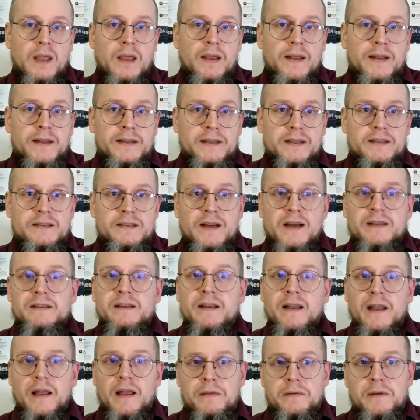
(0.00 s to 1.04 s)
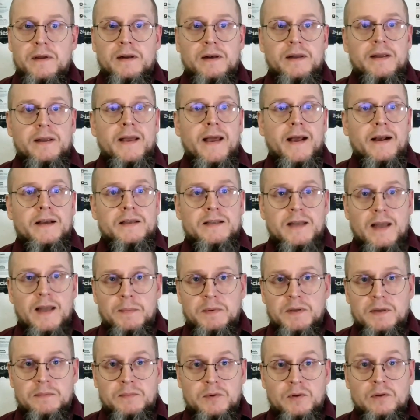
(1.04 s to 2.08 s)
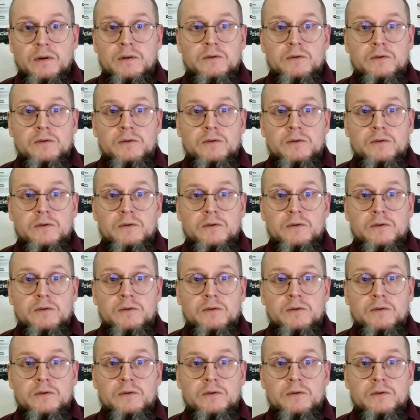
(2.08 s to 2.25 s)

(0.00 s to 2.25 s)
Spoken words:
It is not ethically acceptable